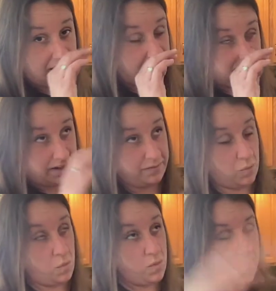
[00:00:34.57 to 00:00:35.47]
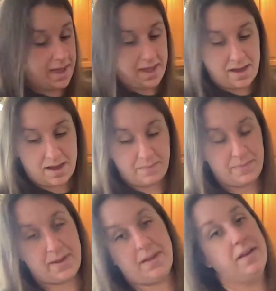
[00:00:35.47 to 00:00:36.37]
I live way up
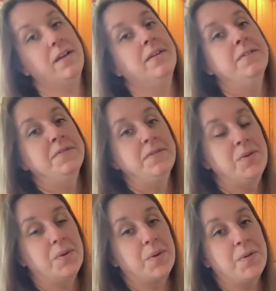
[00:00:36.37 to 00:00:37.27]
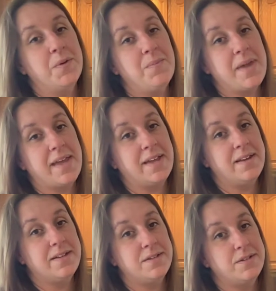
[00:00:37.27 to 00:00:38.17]
in northern Maine
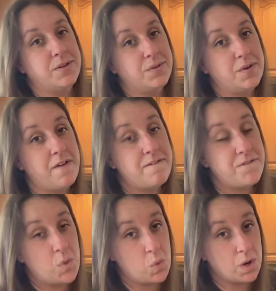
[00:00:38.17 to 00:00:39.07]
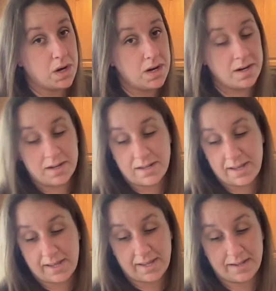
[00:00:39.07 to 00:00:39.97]
in Zone 4,
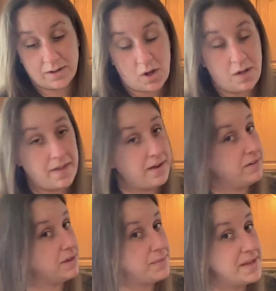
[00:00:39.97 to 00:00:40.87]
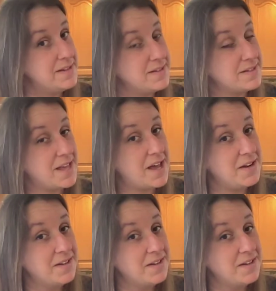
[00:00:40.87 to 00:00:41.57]
and all that really means is that